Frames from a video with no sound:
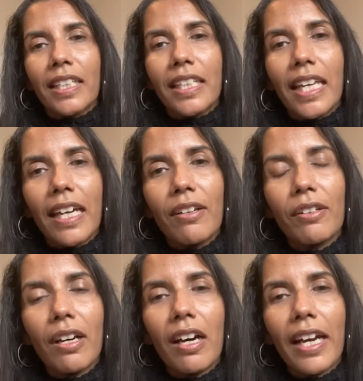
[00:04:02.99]

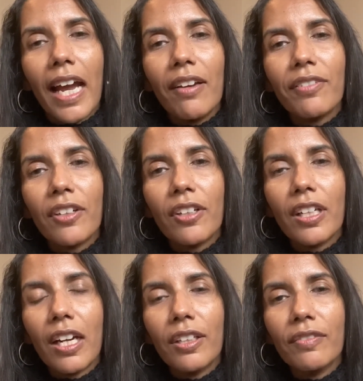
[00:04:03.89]
Now, I have gone
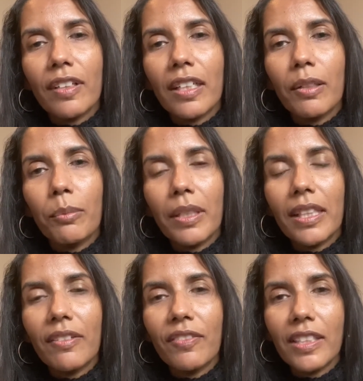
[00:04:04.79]
over with
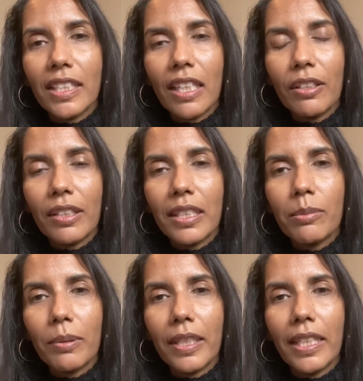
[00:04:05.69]
the physio this
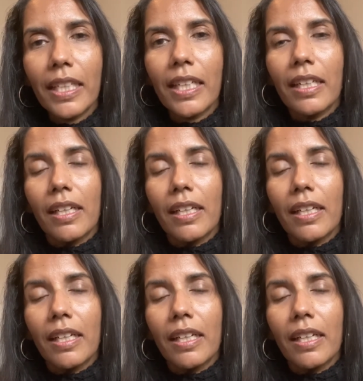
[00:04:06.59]
week